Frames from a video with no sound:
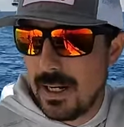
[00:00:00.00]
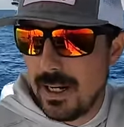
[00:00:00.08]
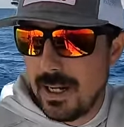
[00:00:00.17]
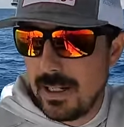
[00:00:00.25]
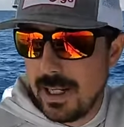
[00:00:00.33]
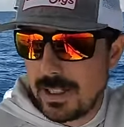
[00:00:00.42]

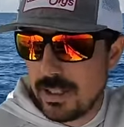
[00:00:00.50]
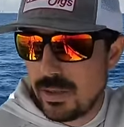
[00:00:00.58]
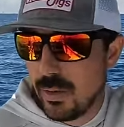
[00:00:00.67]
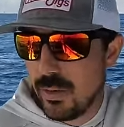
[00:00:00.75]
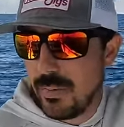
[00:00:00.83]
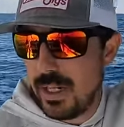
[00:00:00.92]
uh, like the
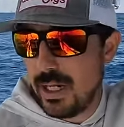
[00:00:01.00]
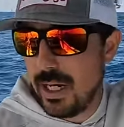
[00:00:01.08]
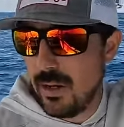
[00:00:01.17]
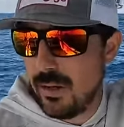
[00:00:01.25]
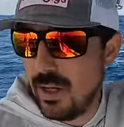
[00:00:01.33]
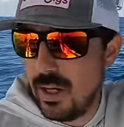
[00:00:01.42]

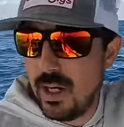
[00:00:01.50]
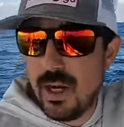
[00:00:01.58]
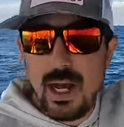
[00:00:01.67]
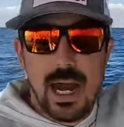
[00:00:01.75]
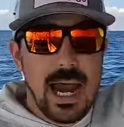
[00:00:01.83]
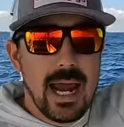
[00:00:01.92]
torpedo.
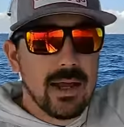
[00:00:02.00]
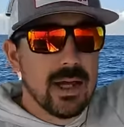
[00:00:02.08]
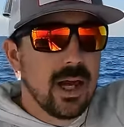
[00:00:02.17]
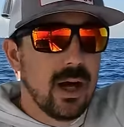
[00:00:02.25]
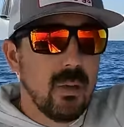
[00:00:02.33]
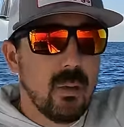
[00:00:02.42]

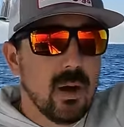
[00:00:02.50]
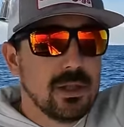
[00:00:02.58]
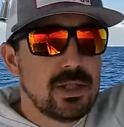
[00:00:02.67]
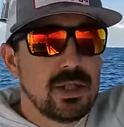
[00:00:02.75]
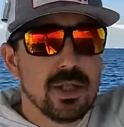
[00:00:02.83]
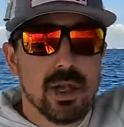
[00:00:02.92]
And uh,
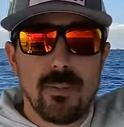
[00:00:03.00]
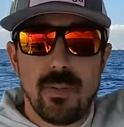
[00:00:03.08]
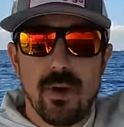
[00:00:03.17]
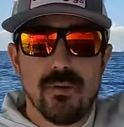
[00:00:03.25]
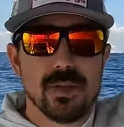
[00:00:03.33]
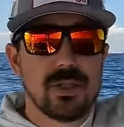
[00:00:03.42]
once you're up
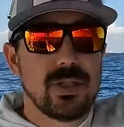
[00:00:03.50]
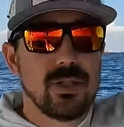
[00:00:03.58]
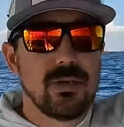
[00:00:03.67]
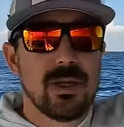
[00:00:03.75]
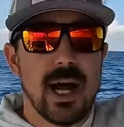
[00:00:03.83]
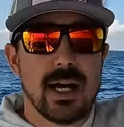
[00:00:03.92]
over
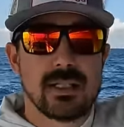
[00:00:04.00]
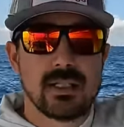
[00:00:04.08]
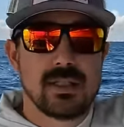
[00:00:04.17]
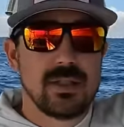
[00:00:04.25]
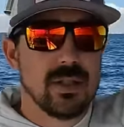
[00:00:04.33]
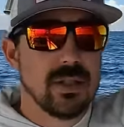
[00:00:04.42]
two
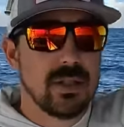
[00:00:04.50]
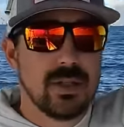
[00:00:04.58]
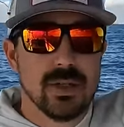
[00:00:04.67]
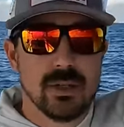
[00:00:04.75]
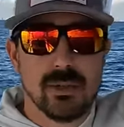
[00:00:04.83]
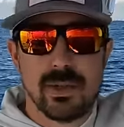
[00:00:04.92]
knots, you're,
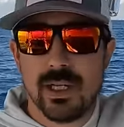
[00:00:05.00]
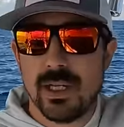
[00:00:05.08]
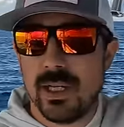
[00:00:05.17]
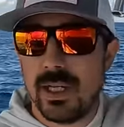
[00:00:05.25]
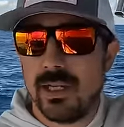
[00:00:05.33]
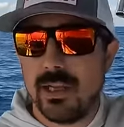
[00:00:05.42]
you're
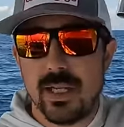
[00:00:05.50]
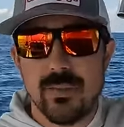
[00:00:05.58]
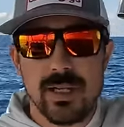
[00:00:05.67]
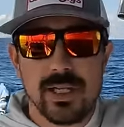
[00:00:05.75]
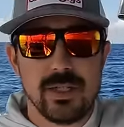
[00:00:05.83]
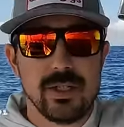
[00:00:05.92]
really
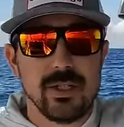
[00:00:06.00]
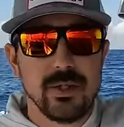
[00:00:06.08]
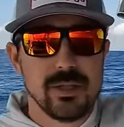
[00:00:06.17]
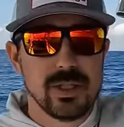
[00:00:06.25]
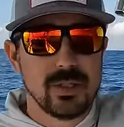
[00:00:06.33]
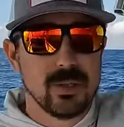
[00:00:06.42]
limited to
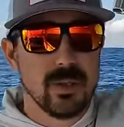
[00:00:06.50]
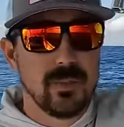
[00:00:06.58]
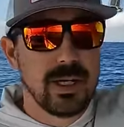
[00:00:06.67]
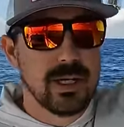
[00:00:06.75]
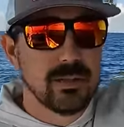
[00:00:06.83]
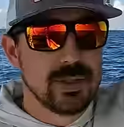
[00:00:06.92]
using
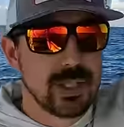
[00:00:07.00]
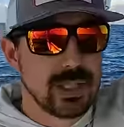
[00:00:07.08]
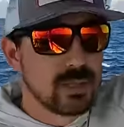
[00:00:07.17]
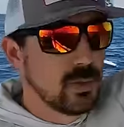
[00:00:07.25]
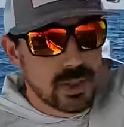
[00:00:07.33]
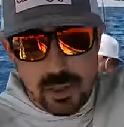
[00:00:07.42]
torpedo
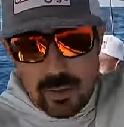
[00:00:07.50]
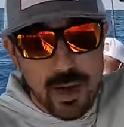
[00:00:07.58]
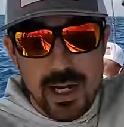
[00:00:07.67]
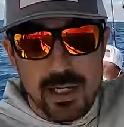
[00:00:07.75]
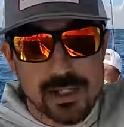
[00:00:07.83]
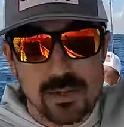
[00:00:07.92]
jigs, which are
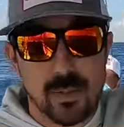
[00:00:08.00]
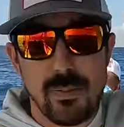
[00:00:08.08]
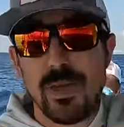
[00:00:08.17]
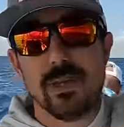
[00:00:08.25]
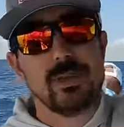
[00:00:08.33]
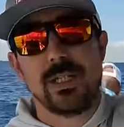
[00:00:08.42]
great because
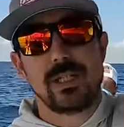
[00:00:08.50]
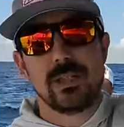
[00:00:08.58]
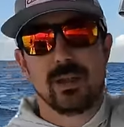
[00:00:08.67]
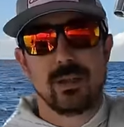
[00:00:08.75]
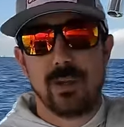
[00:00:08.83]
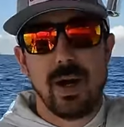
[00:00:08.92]
torpedo jigs
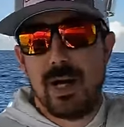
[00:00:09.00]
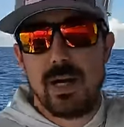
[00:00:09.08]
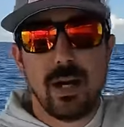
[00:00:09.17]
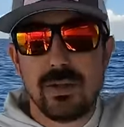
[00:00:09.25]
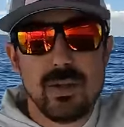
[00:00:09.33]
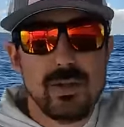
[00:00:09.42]
are great
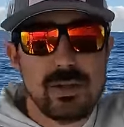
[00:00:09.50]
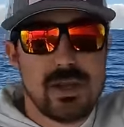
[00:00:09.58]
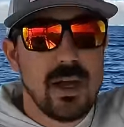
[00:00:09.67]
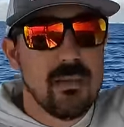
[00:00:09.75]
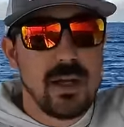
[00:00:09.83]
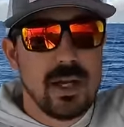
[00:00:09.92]
and I'll use
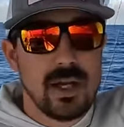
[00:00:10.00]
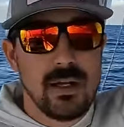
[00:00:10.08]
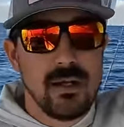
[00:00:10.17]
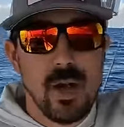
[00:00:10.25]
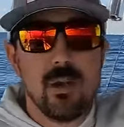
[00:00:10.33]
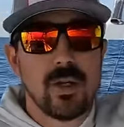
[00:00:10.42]
them
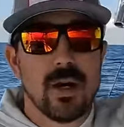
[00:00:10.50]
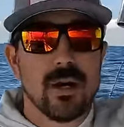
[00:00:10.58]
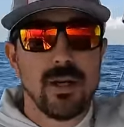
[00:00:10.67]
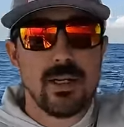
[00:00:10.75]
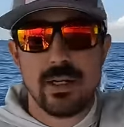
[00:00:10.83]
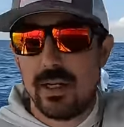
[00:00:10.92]
in no
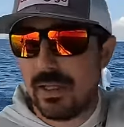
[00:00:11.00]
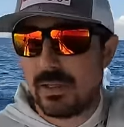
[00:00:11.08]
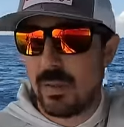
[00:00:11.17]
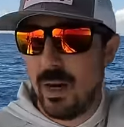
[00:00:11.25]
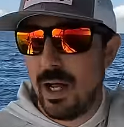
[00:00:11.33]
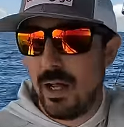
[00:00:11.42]
current
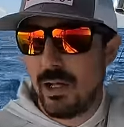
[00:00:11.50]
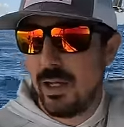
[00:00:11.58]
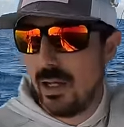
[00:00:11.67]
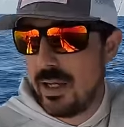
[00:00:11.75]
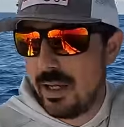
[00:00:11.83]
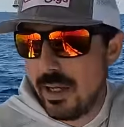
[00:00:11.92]
as well
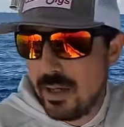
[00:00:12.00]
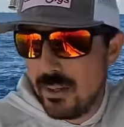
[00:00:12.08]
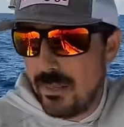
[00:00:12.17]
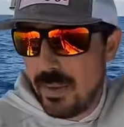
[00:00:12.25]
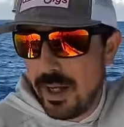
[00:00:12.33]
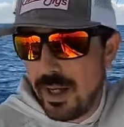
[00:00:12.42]

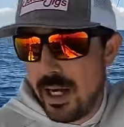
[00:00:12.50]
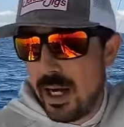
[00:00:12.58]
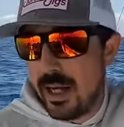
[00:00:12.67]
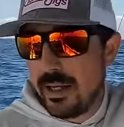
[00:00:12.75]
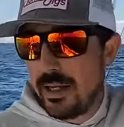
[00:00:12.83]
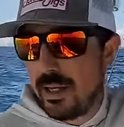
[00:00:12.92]
but
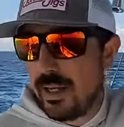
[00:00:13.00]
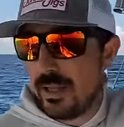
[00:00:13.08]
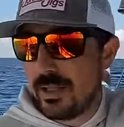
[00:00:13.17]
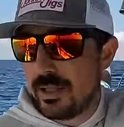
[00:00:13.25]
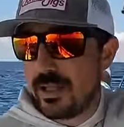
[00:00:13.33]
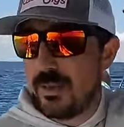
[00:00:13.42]
uh,
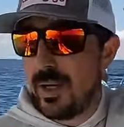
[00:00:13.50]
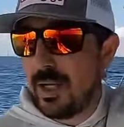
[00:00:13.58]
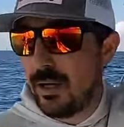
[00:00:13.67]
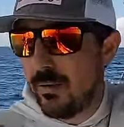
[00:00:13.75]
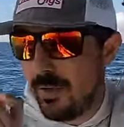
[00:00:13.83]
the, the speed